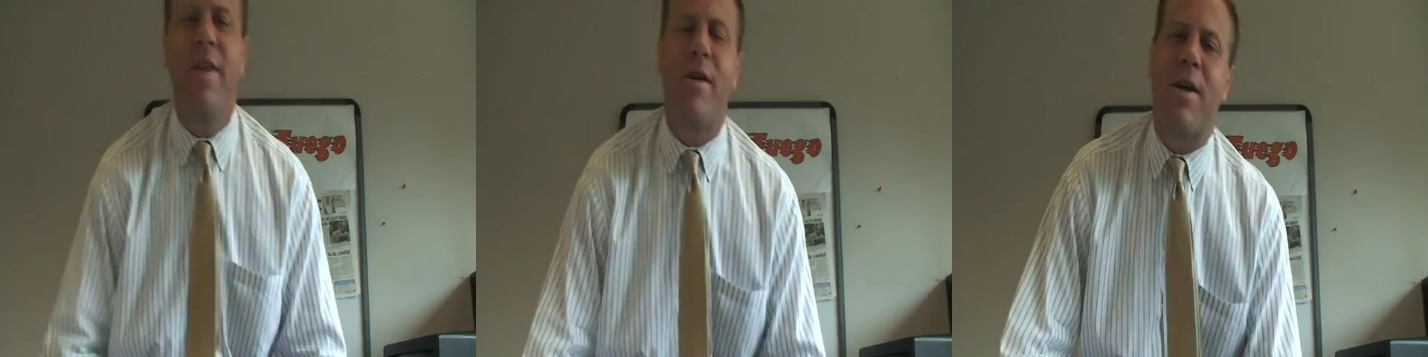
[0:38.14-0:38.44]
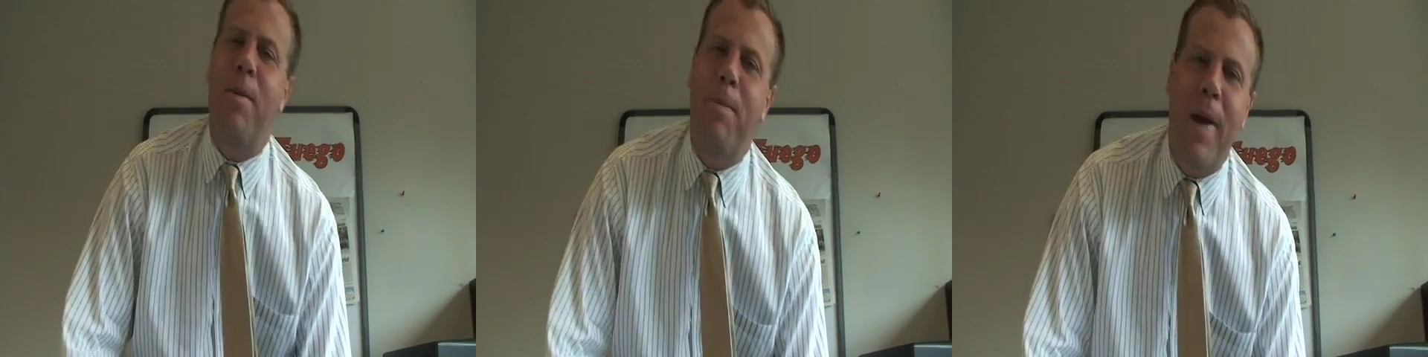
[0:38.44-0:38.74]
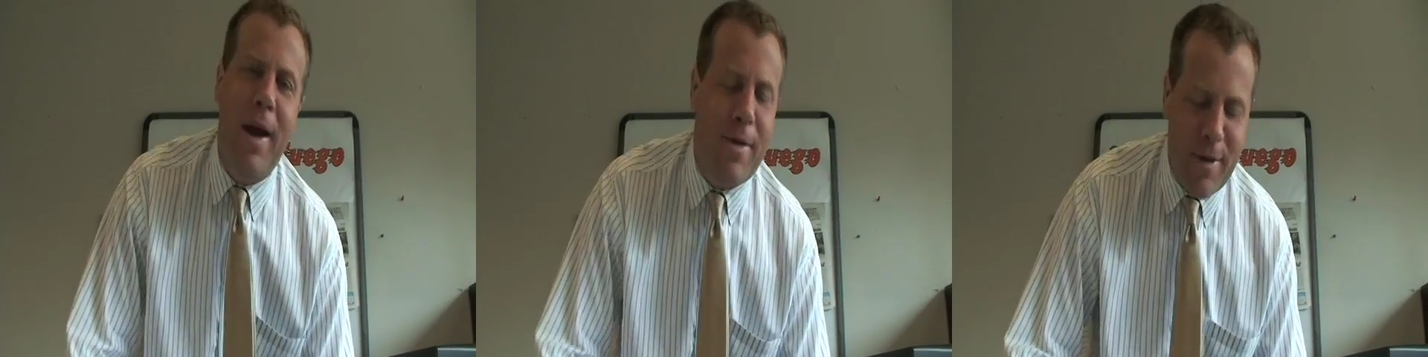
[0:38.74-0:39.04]
They're
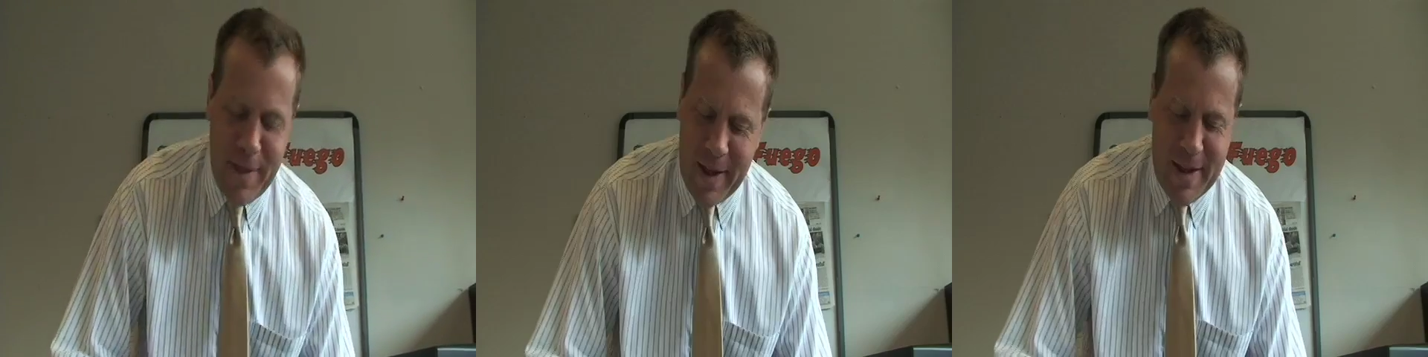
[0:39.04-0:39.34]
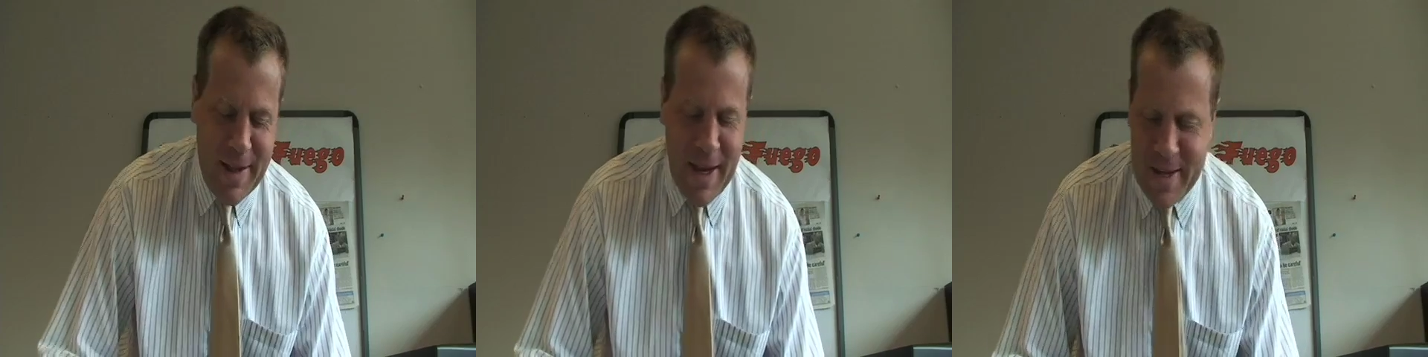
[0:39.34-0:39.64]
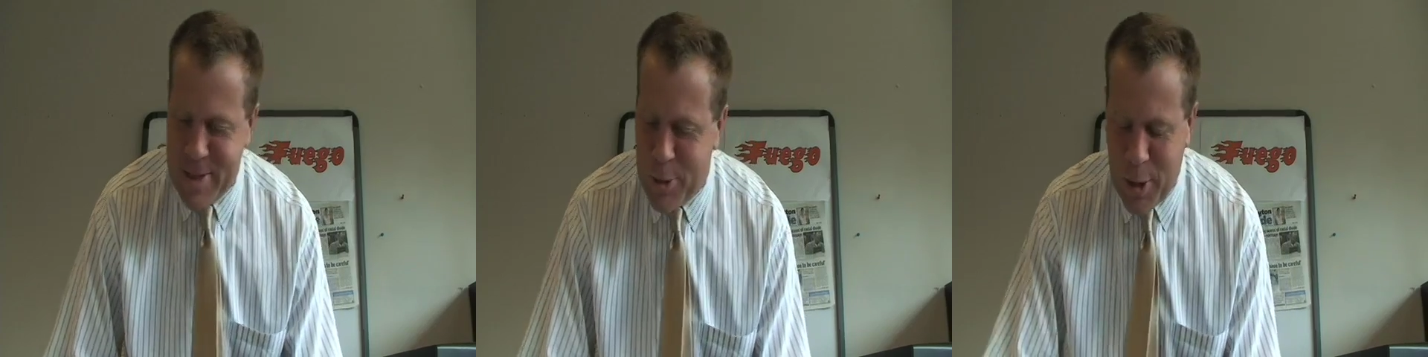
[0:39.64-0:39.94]
comparing the
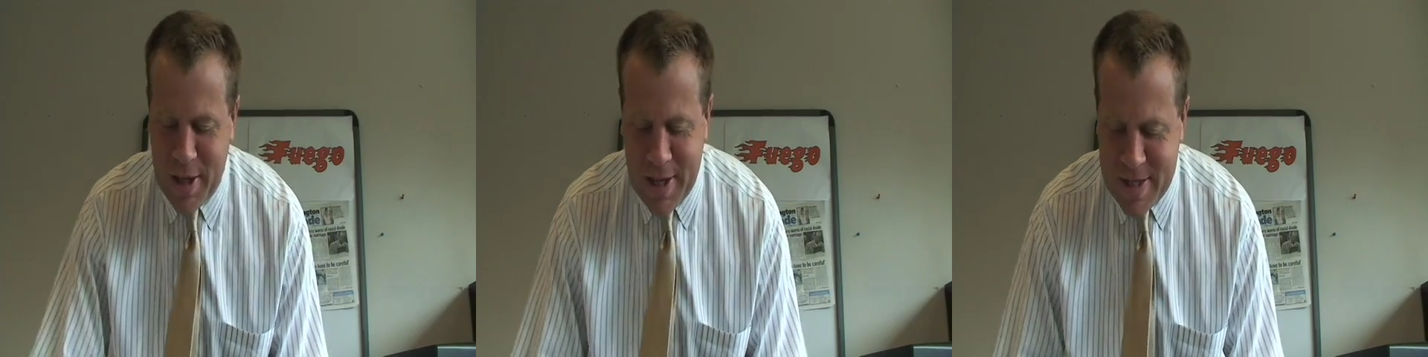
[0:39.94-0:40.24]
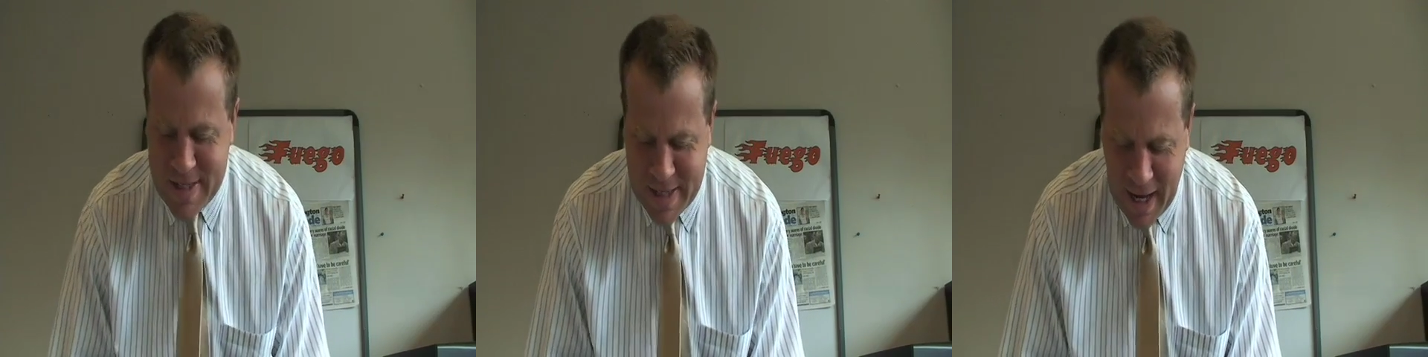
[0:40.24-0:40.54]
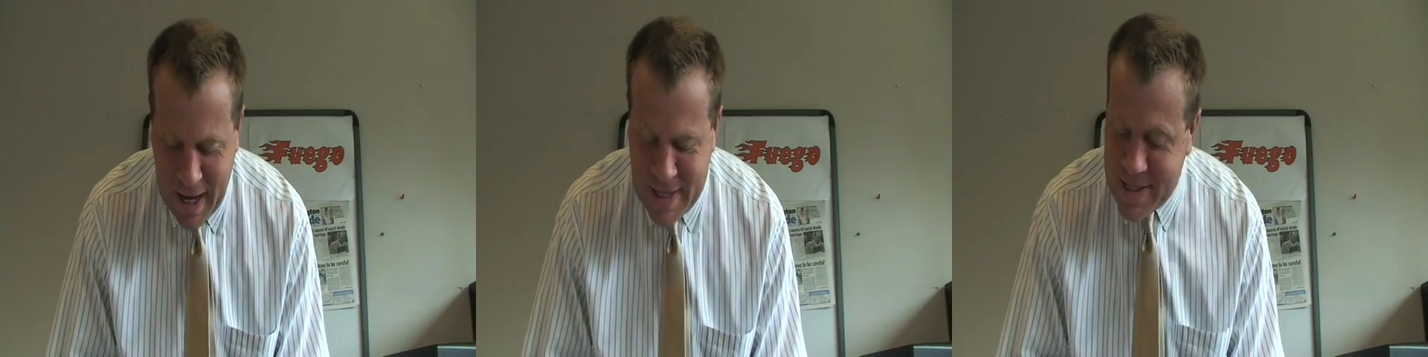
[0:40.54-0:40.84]
district to
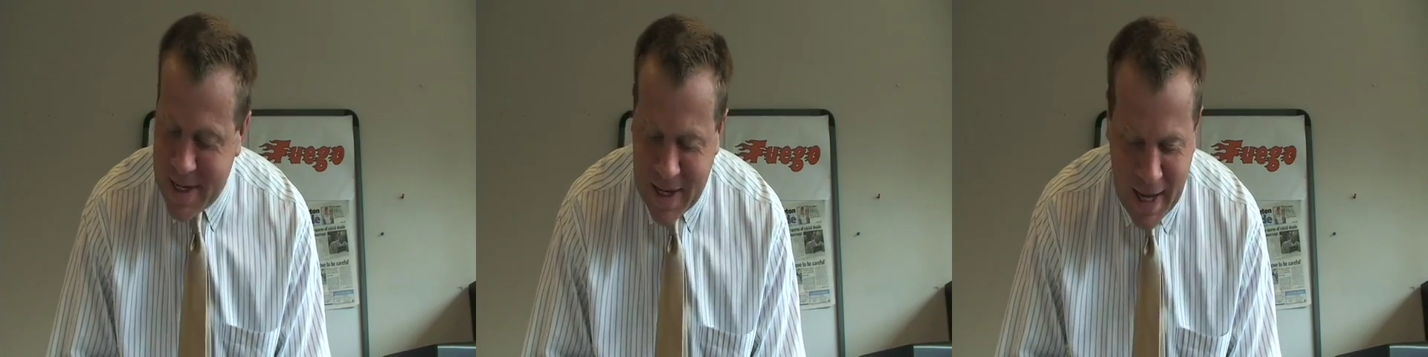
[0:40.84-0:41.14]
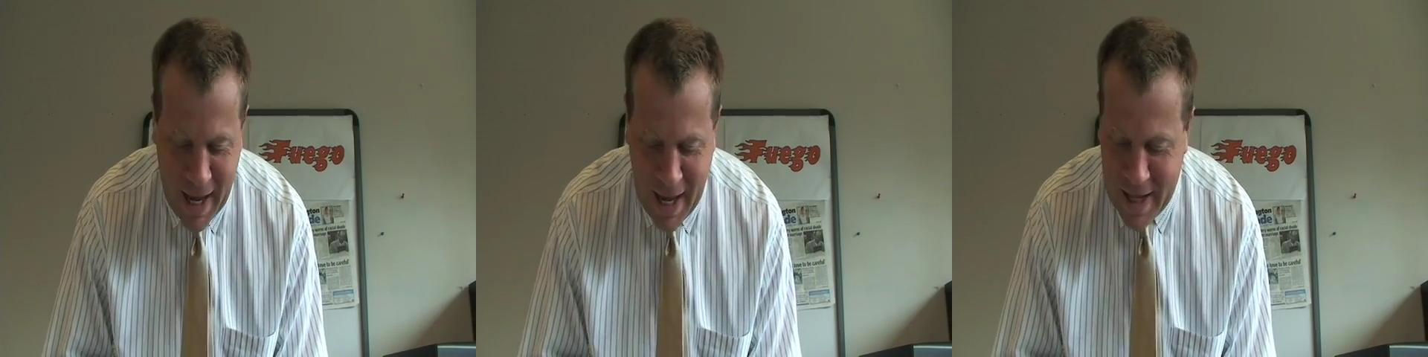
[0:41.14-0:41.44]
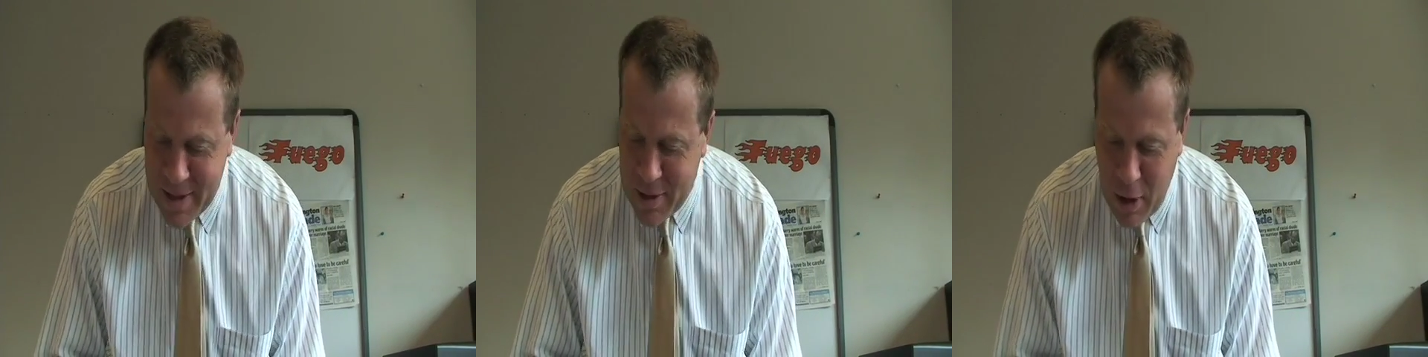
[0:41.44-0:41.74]
states again.